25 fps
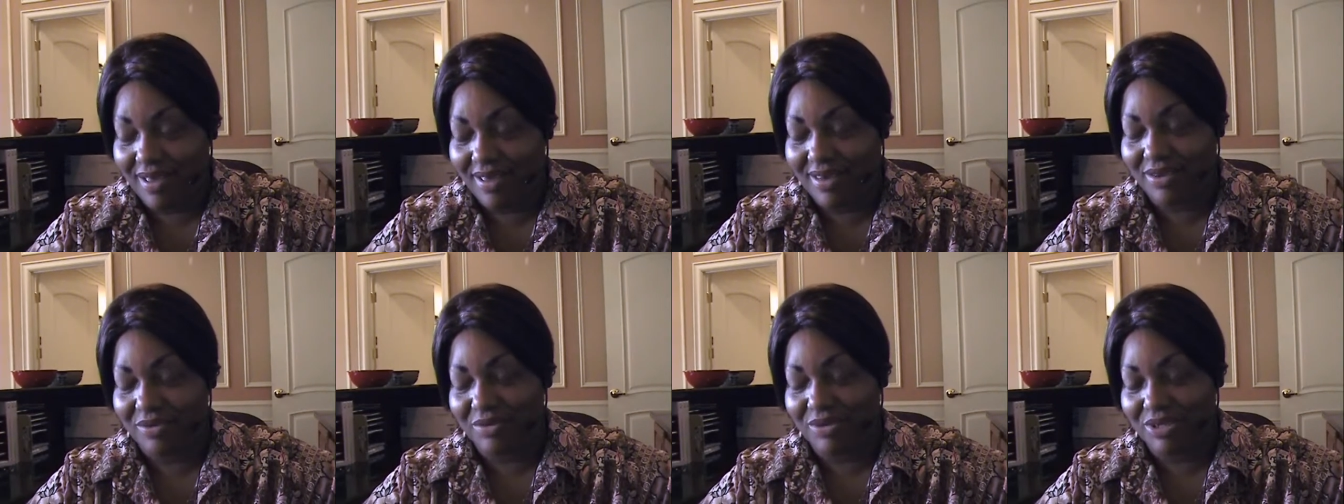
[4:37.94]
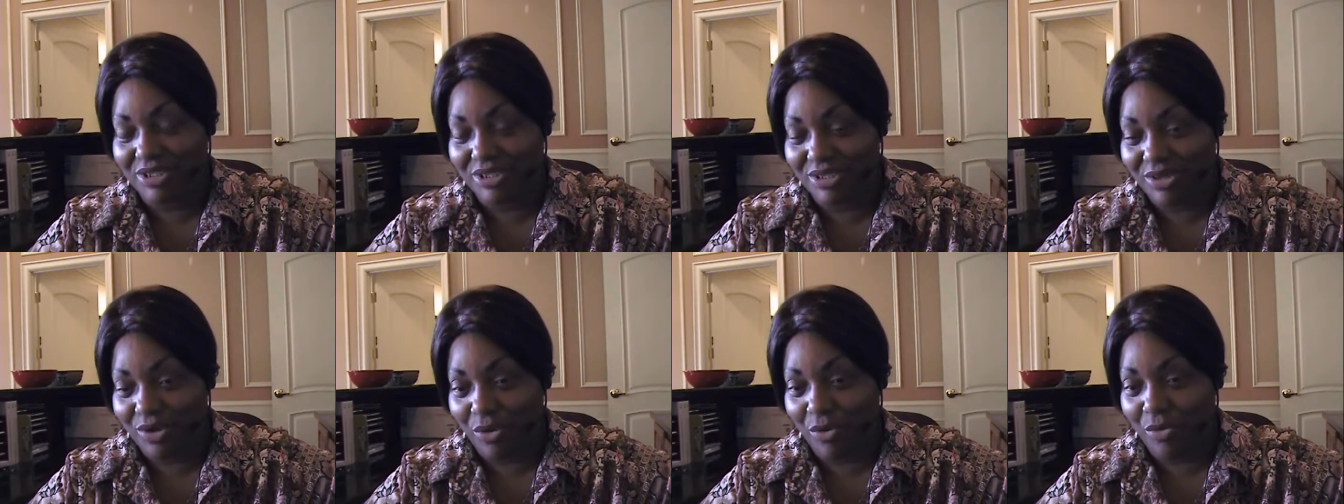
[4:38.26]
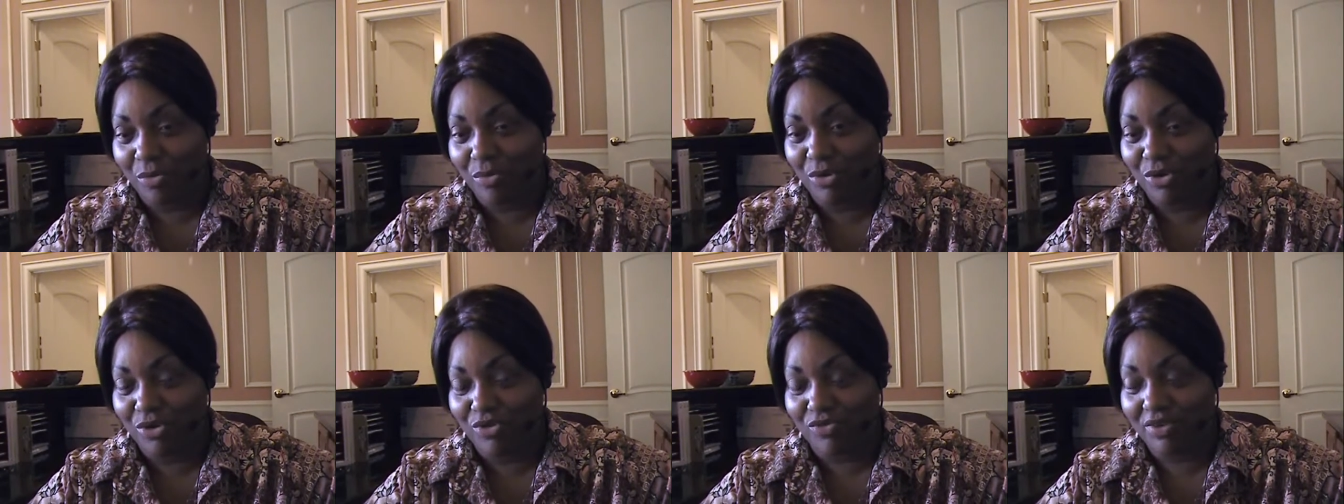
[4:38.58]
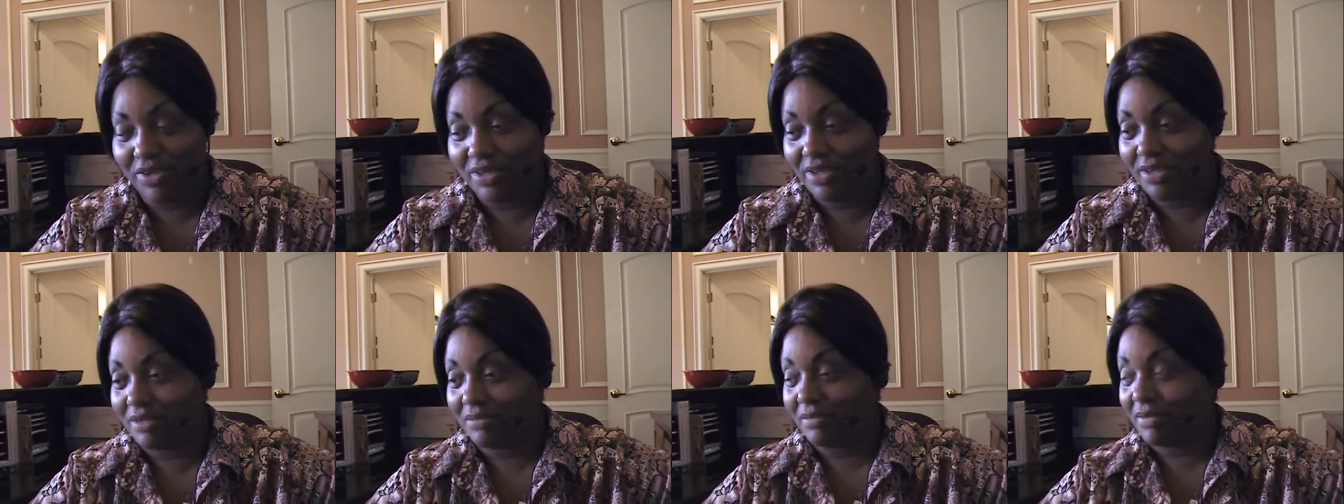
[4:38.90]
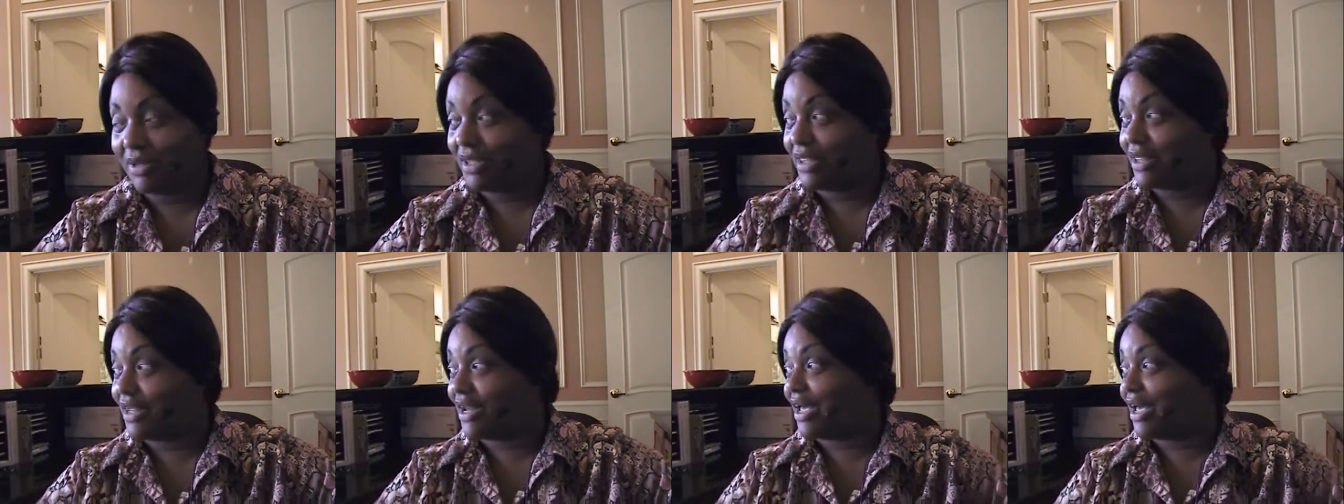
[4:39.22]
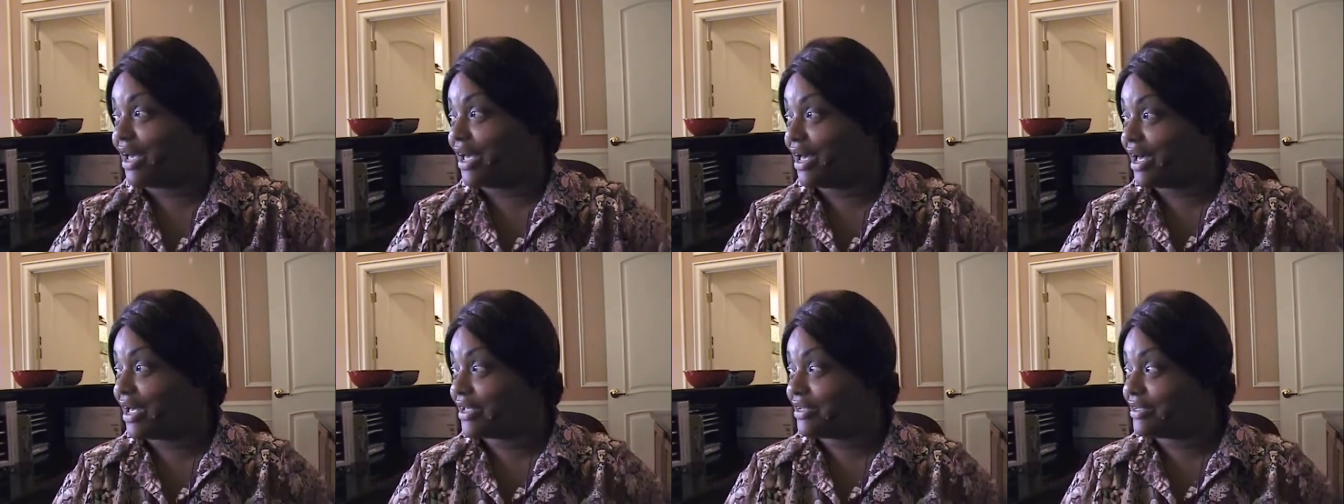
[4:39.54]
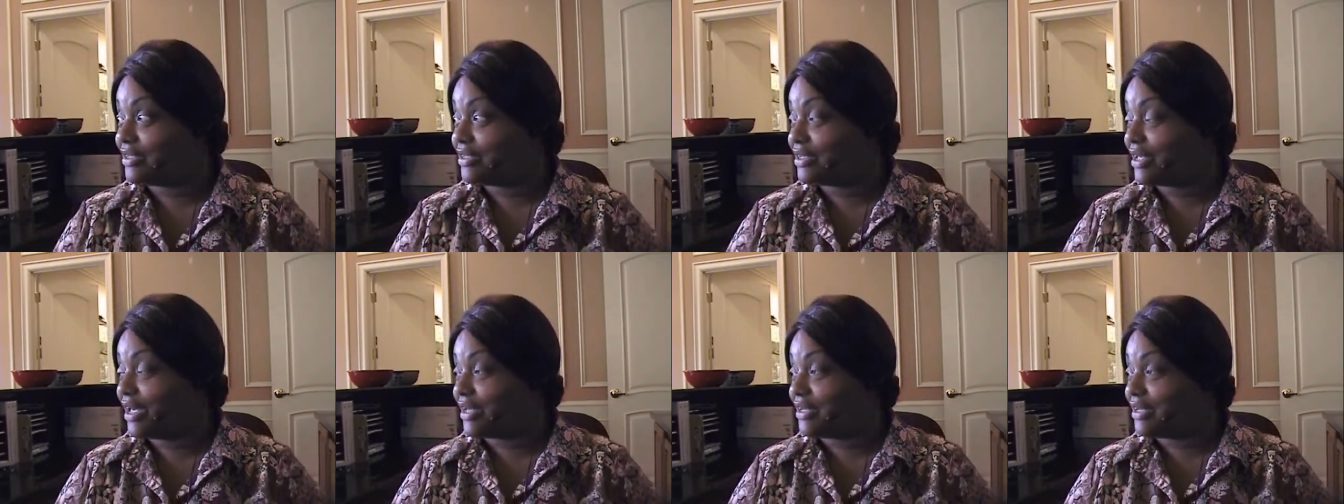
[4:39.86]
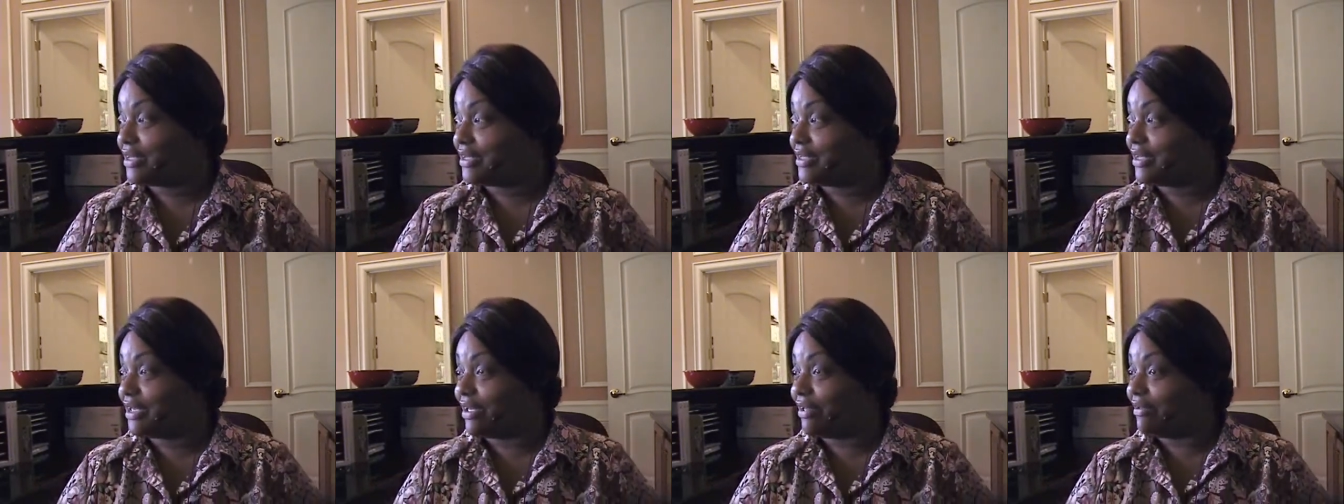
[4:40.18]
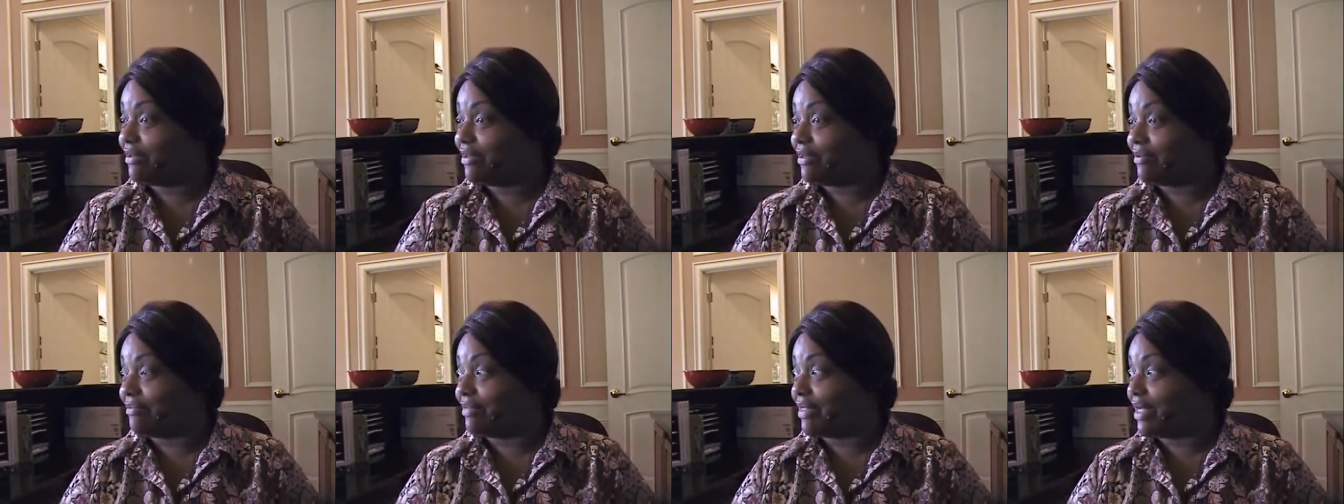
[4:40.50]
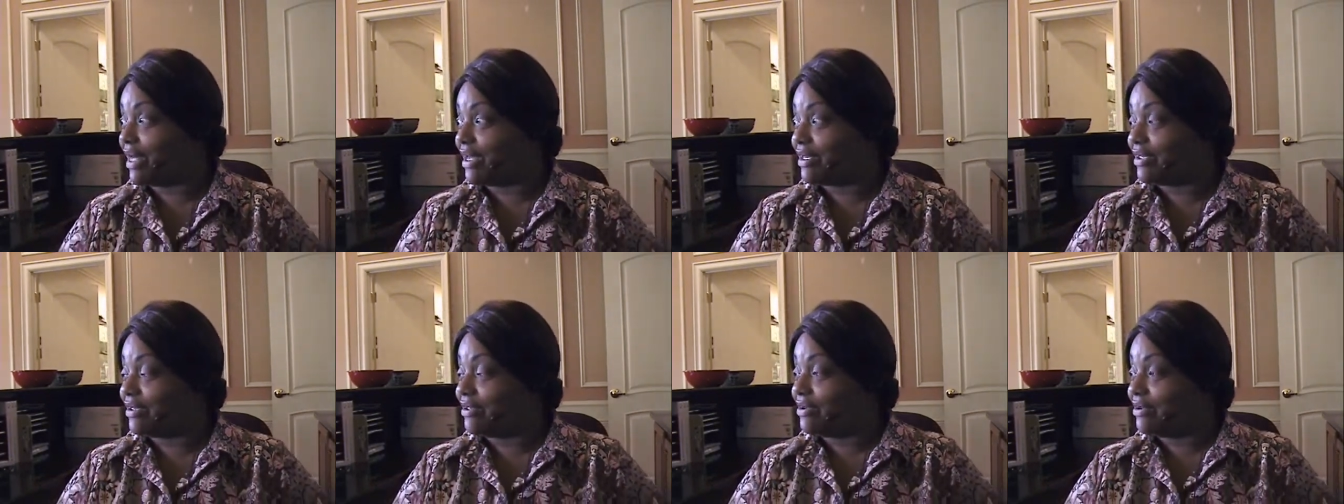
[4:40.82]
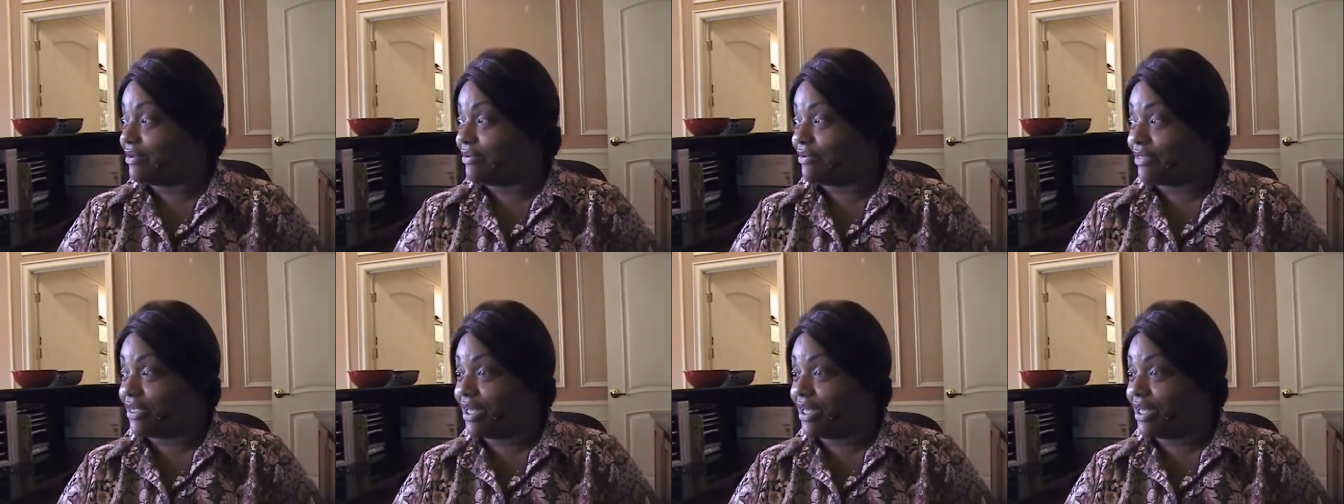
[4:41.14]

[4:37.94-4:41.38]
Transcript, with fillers: and it was so moving to me that I, I, just had to tell him that, you know,